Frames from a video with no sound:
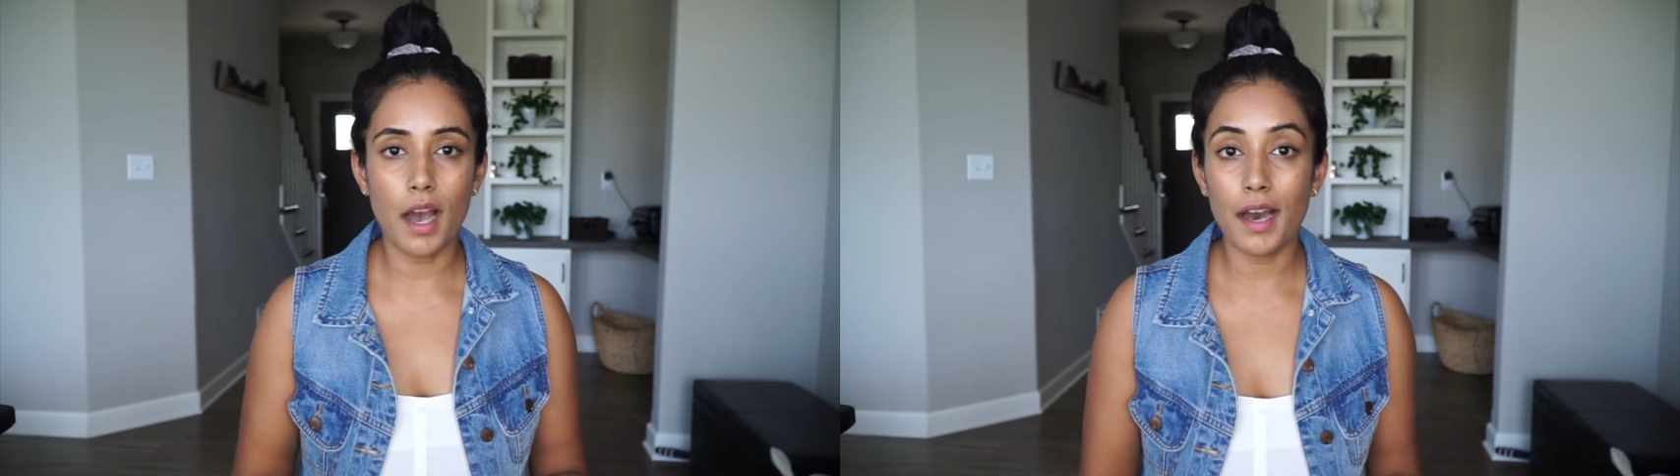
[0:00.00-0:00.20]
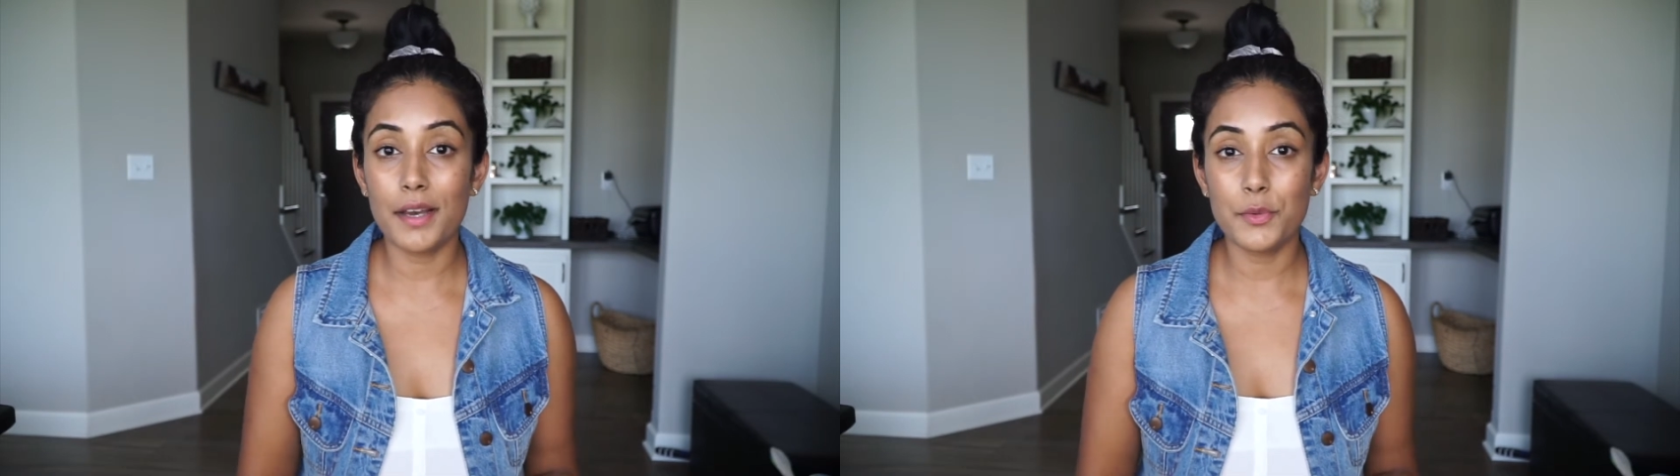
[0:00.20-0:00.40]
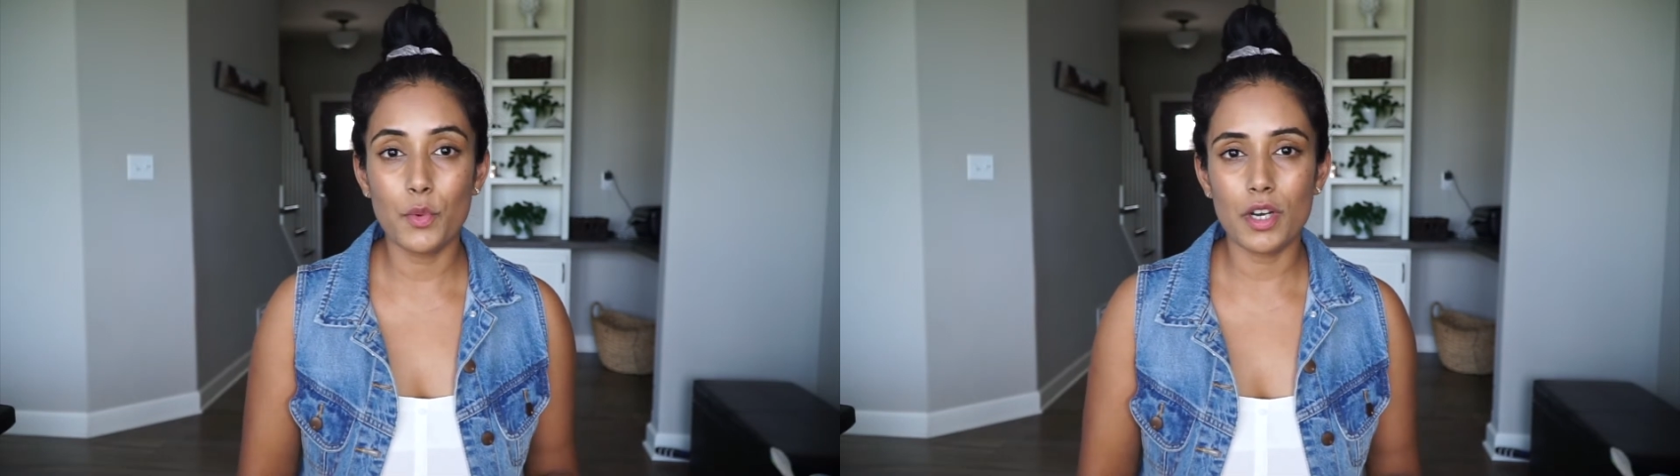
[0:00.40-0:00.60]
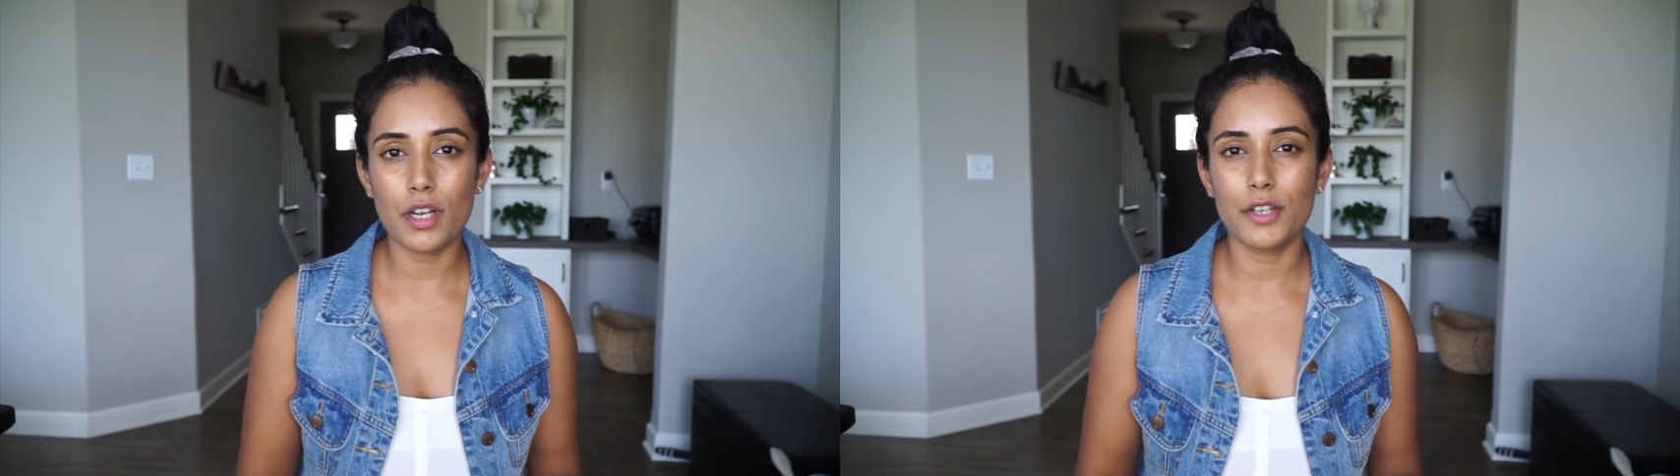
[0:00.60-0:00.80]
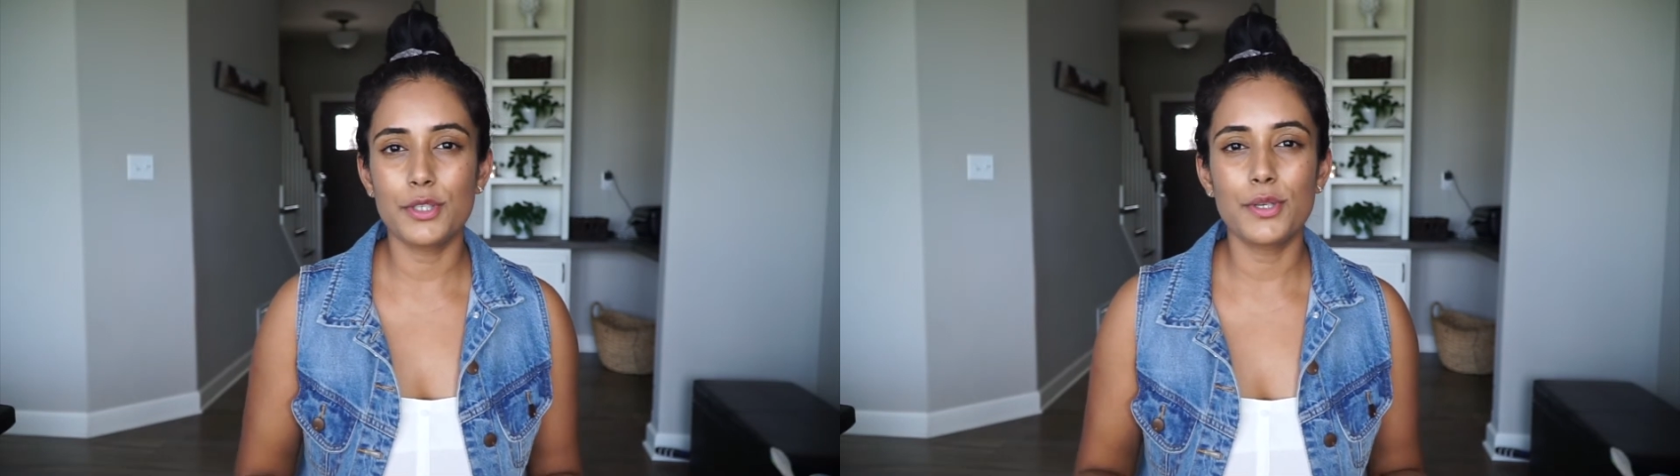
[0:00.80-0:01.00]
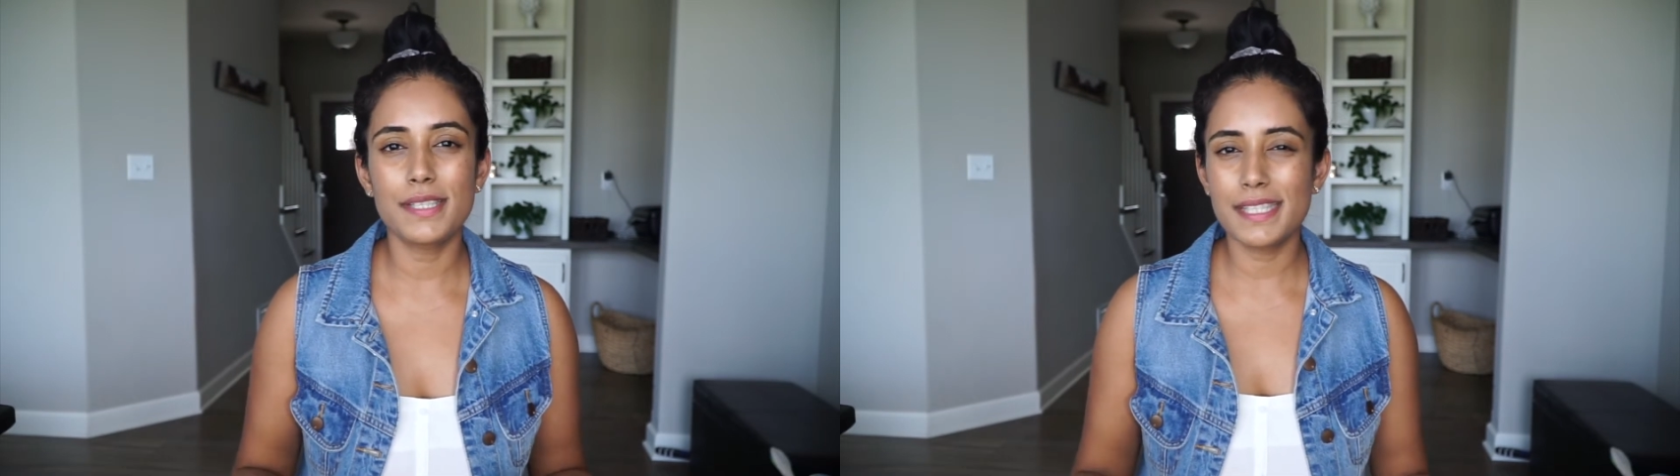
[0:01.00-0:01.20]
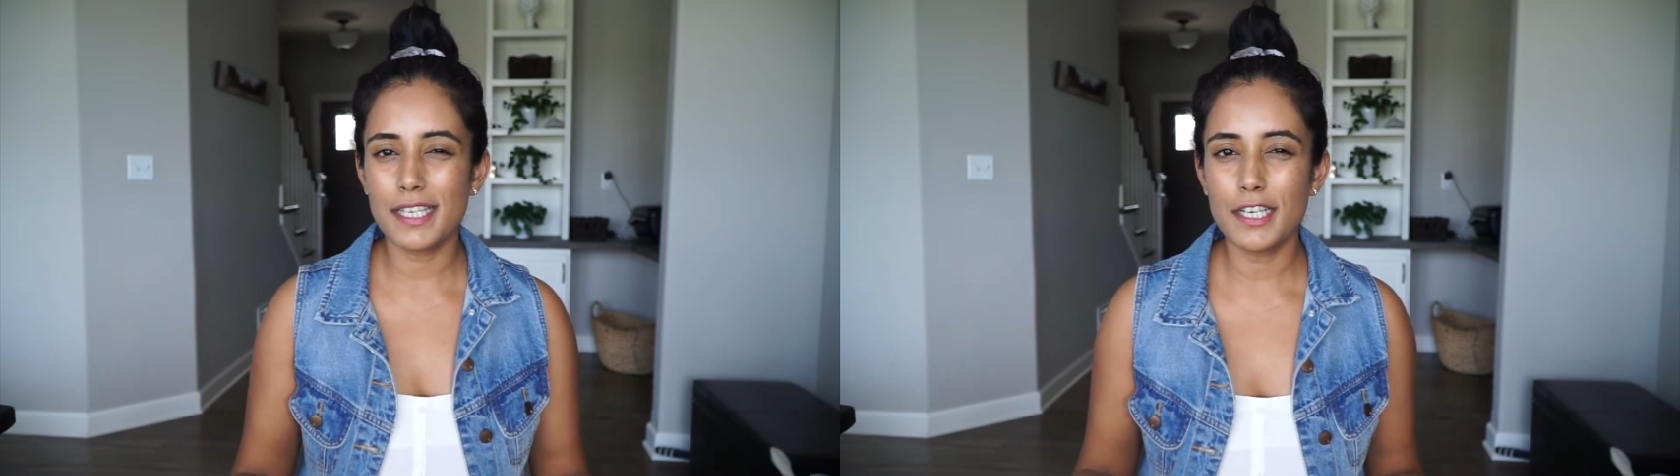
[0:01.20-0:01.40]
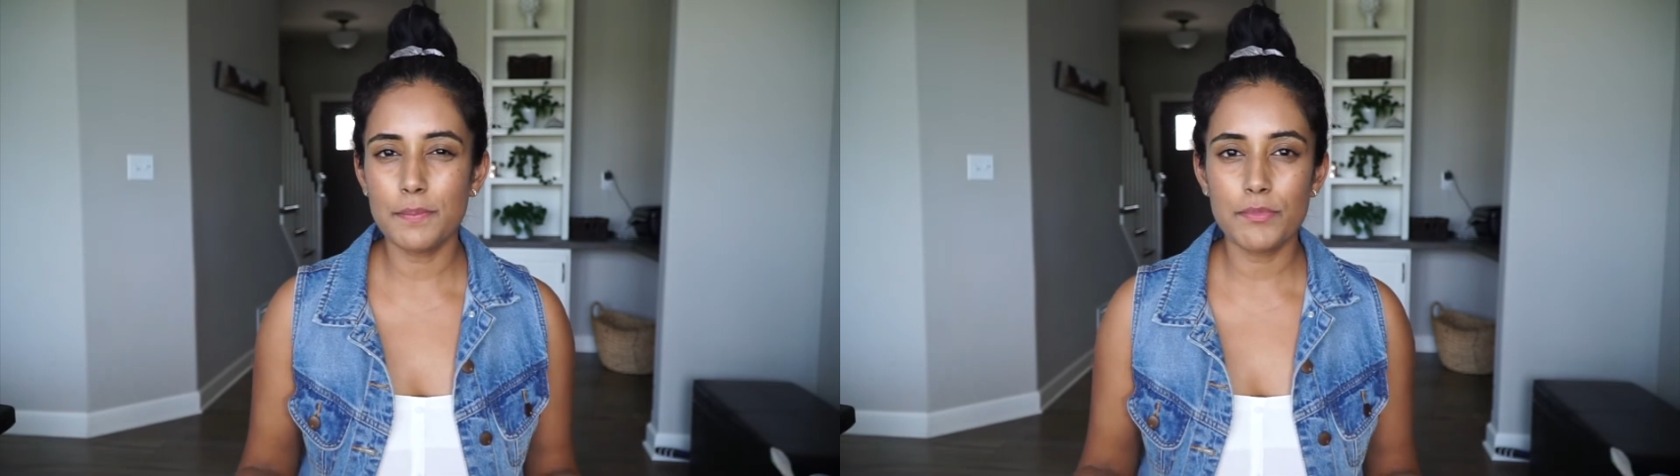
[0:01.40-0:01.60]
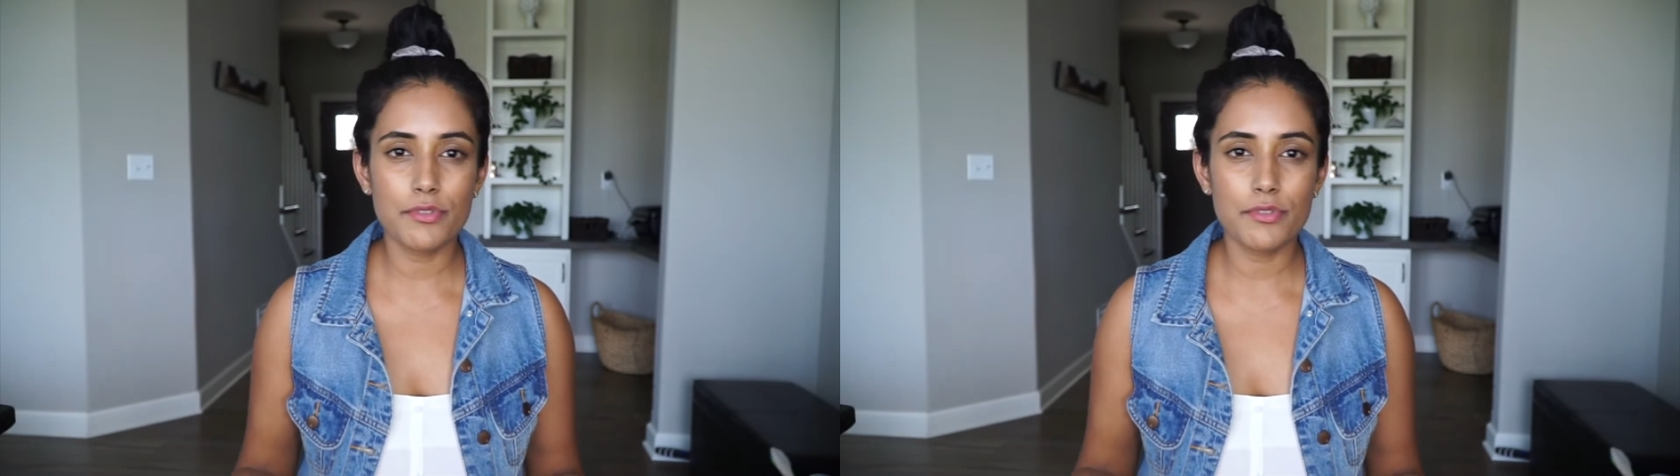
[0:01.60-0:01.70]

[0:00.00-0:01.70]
can't work out due to some